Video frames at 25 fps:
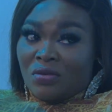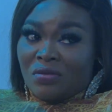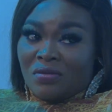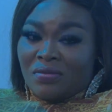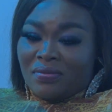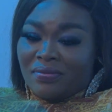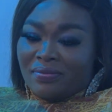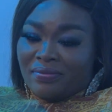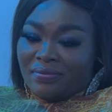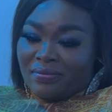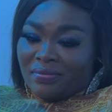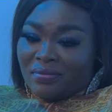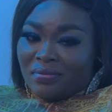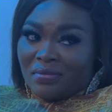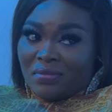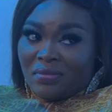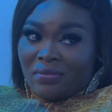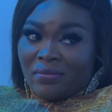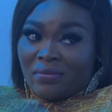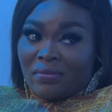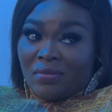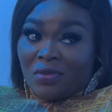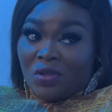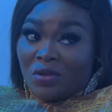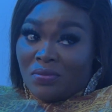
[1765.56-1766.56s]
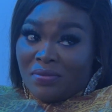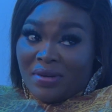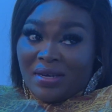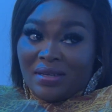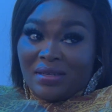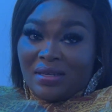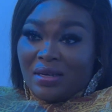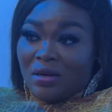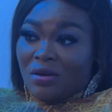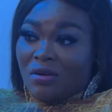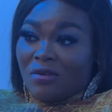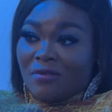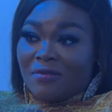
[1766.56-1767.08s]
You
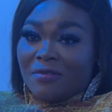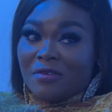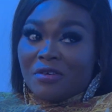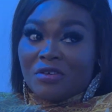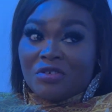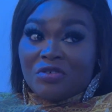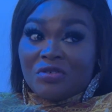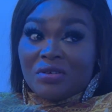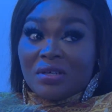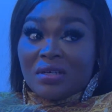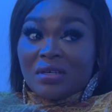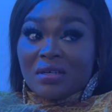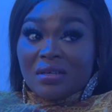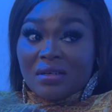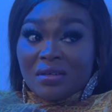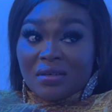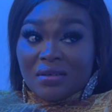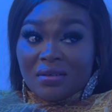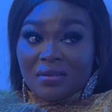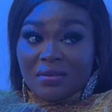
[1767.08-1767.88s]
mind I call for a drink?